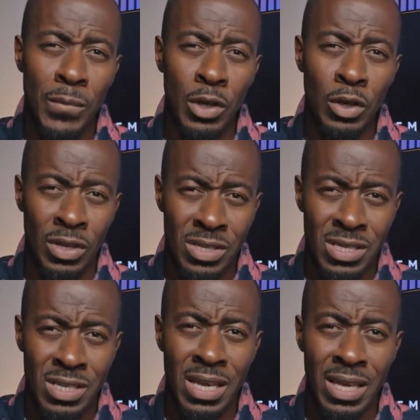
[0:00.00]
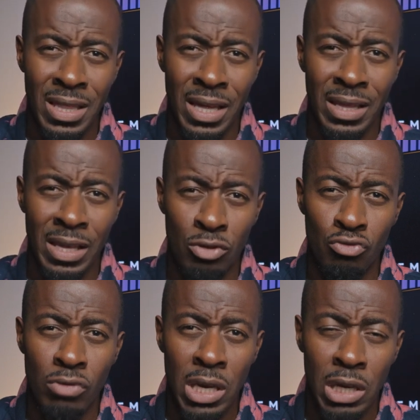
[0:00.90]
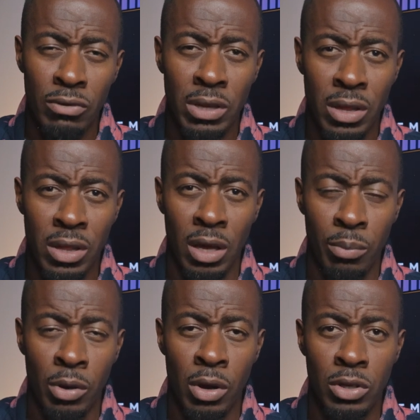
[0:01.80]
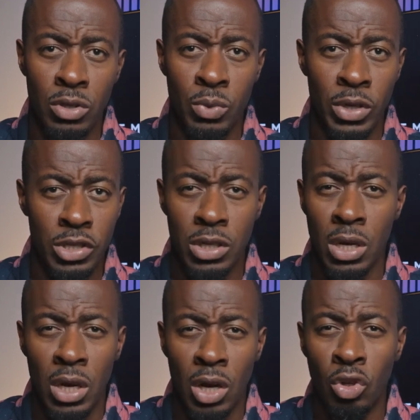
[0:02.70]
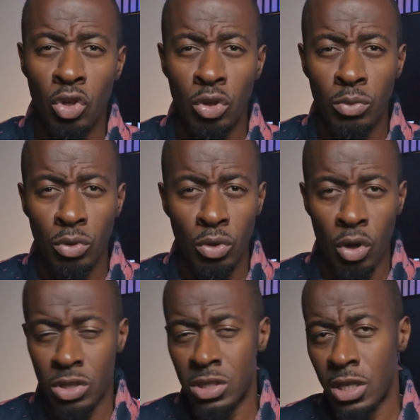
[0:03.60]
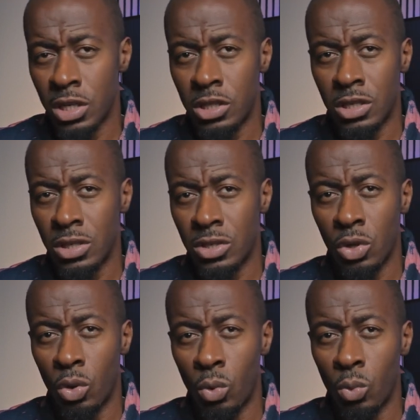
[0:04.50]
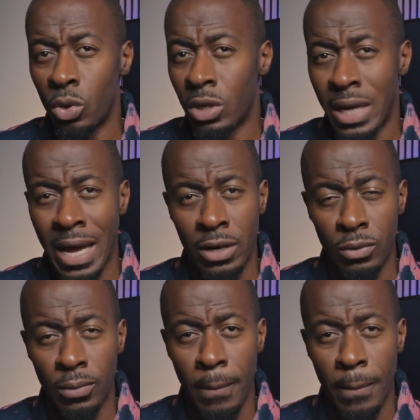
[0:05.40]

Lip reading: you can see that there's really, really thick parts which a normal lock stitch just wouldn't handle.